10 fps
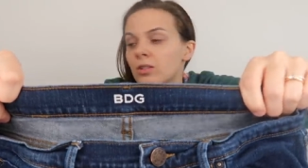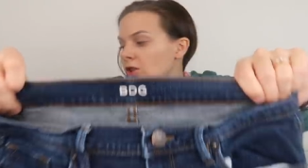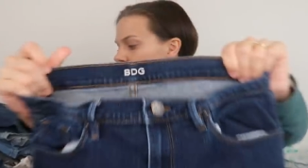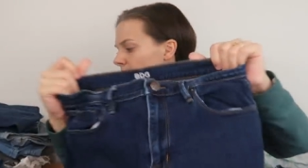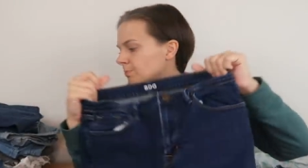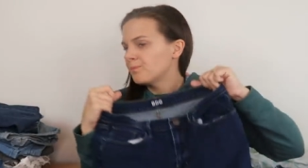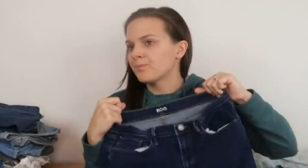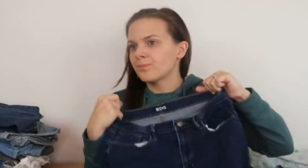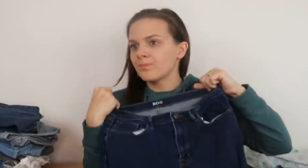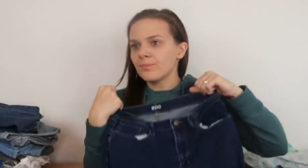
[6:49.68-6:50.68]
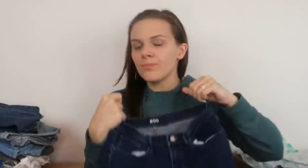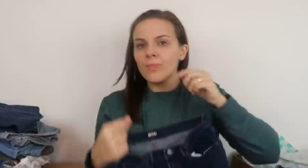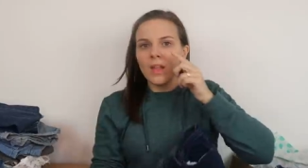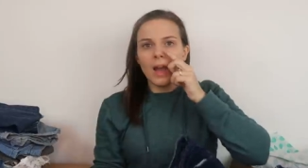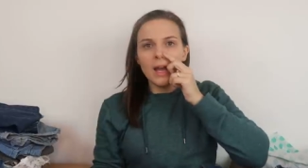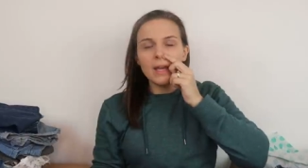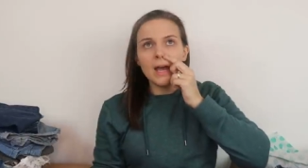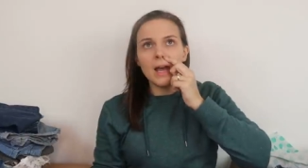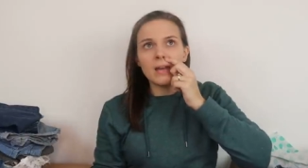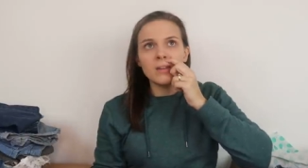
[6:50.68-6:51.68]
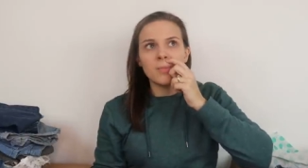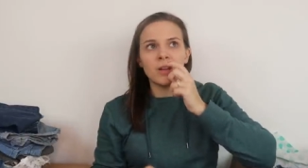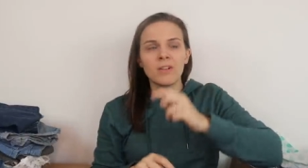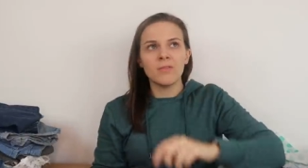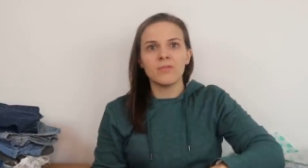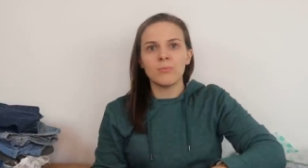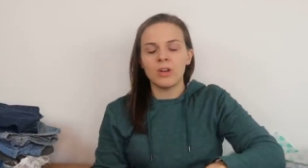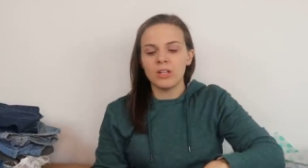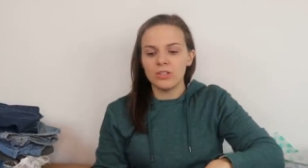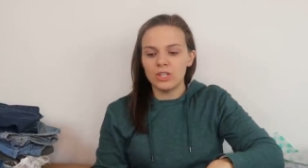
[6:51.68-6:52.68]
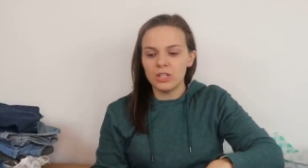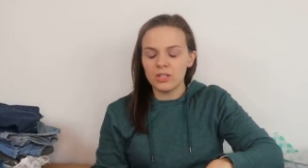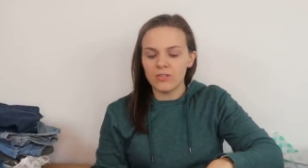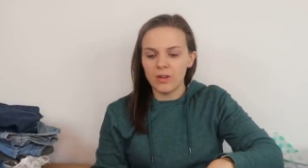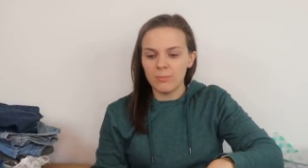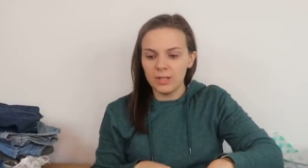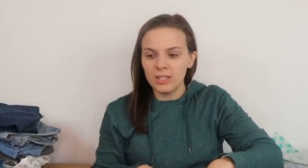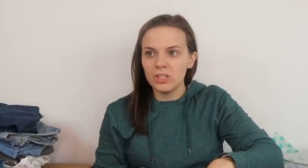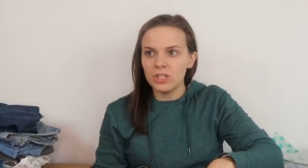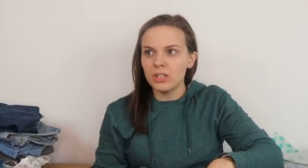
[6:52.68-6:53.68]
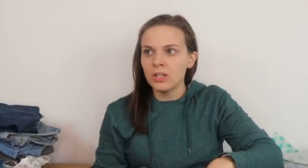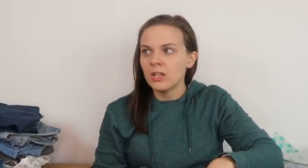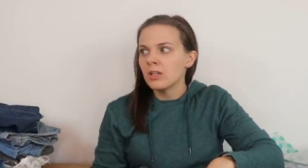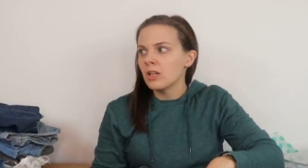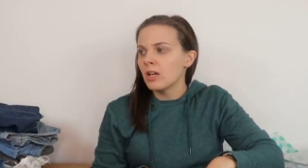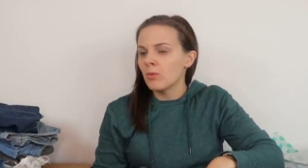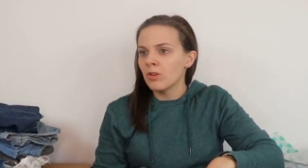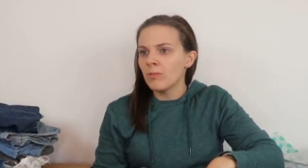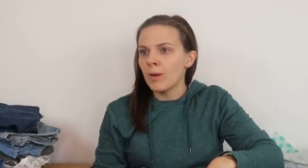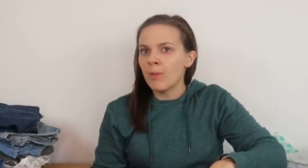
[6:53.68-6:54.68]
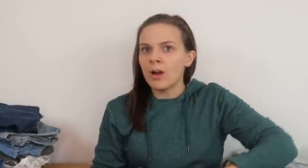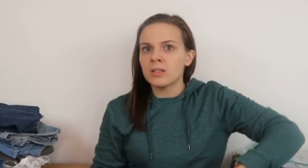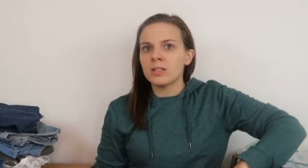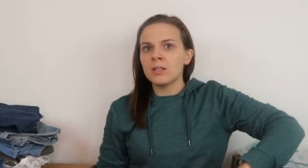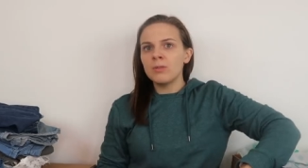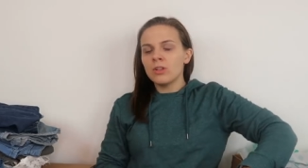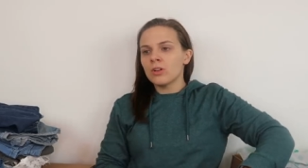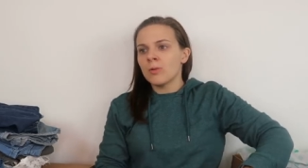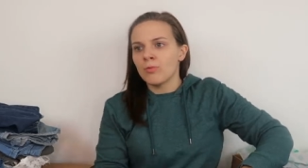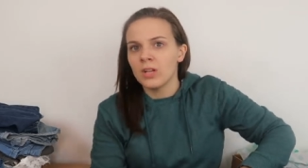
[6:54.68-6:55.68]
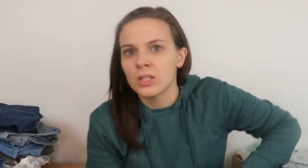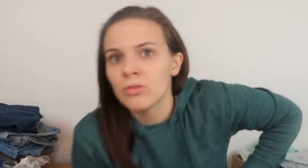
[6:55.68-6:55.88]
So I had a pair of jeans from BDG in one of my boxes. Let me look up what I